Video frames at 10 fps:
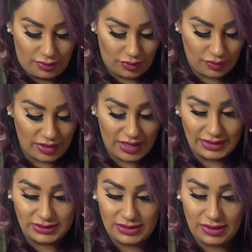
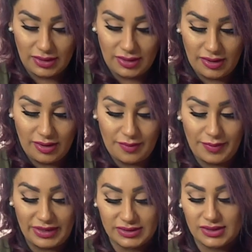nice
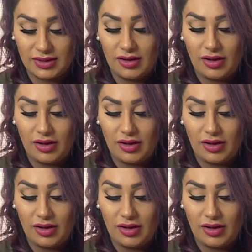bits